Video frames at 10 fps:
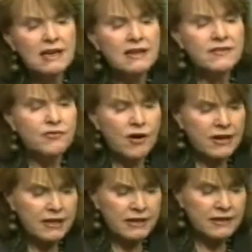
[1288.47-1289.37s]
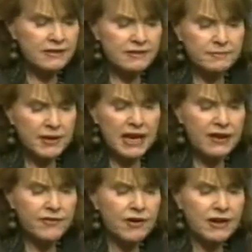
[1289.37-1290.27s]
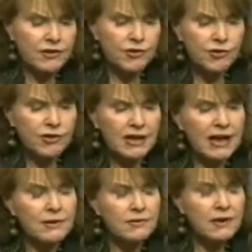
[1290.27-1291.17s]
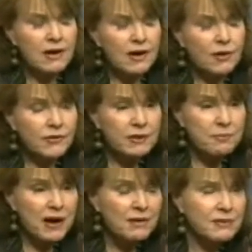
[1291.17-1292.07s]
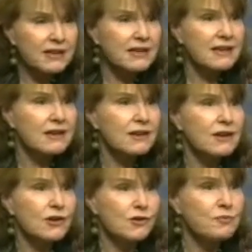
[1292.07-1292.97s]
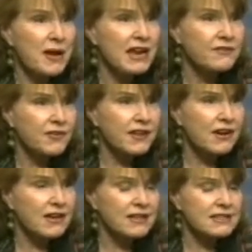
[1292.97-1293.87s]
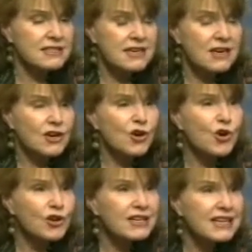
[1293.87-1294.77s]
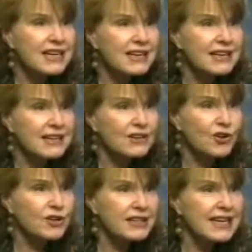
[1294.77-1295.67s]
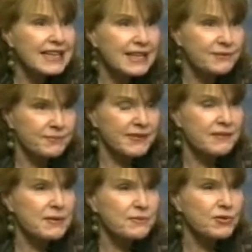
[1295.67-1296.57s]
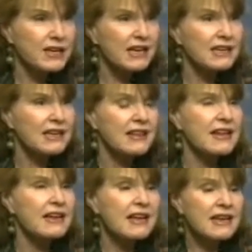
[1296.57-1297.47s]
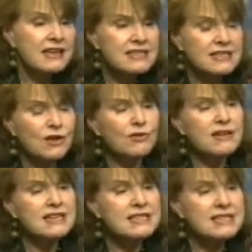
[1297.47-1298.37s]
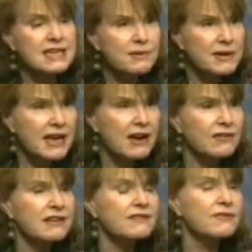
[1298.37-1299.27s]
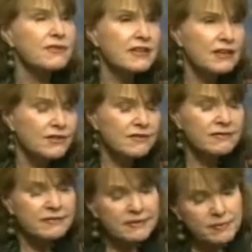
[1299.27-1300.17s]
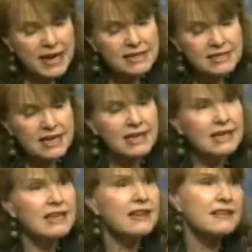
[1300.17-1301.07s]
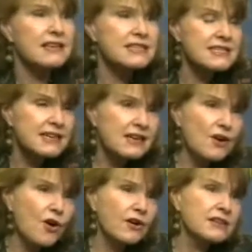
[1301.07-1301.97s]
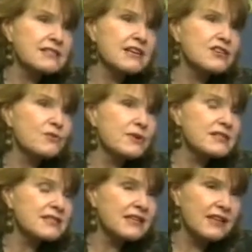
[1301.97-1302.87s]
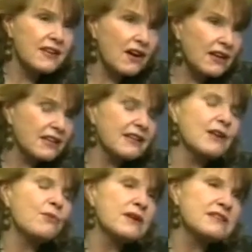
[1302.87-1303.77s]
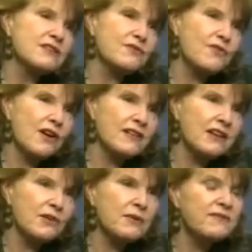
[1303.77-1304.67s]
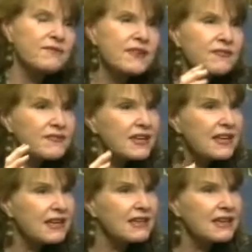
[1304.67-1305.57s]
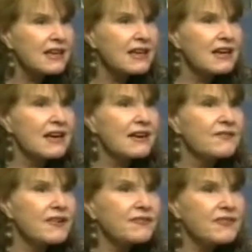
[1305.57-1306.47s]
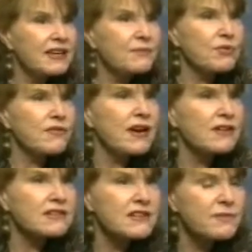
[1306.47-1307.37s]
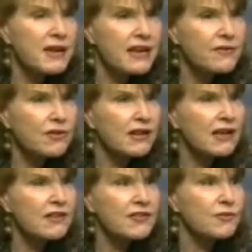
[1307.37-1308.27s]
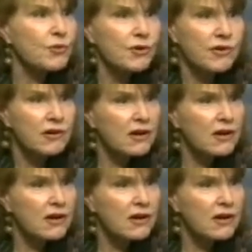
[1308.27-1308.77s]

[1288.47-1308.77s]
fraudulent behavior had occurred, and the public who paid for the audits couldn't get them. They've been protected. And then slowly it's coming out, you know, painstakingly, that this organization, we studied the audit, there was no fraud there. But 15 providers of behavioral health were,